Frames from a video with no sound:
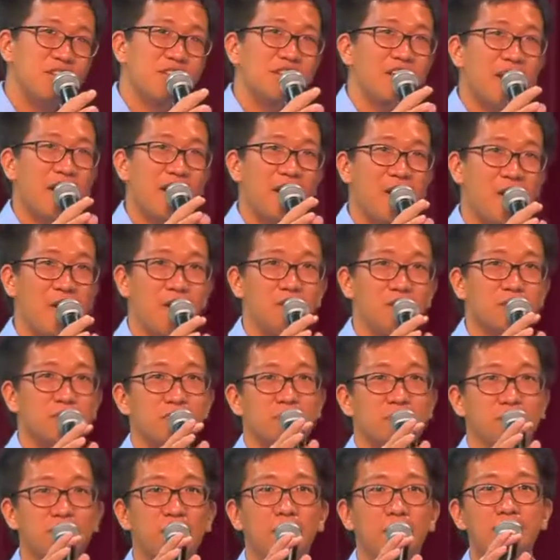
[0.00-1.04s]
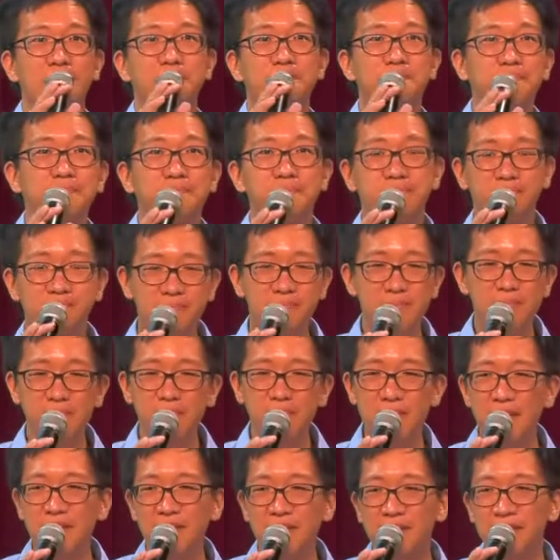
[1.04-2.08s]
longer at odds with God.
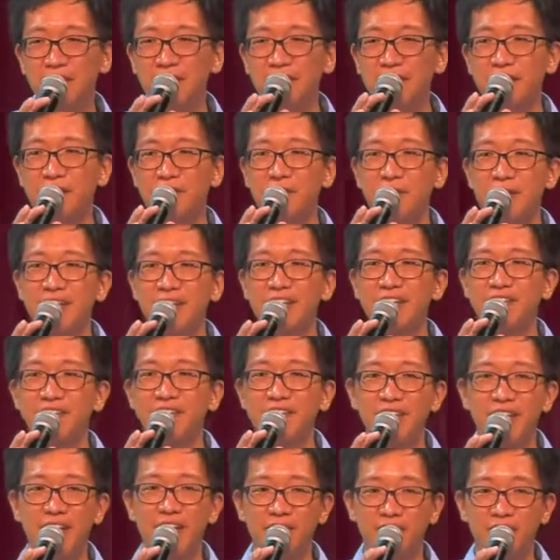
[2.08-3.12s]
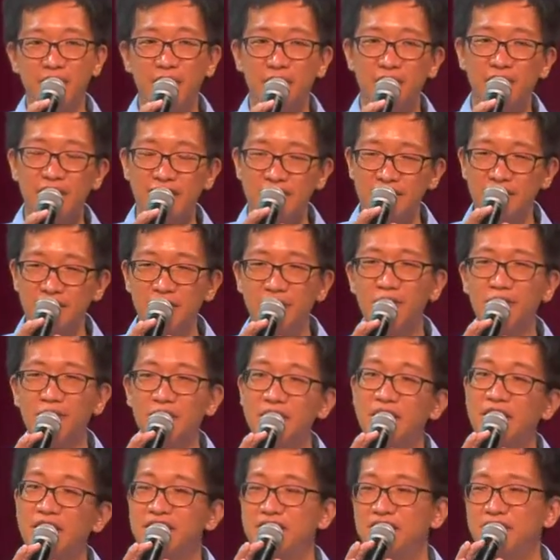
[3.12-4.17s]
Right? We, we, we have a restored
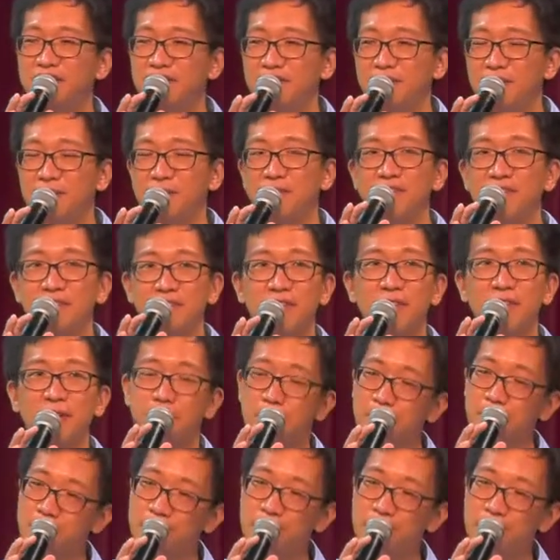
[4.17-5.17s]
relationship with God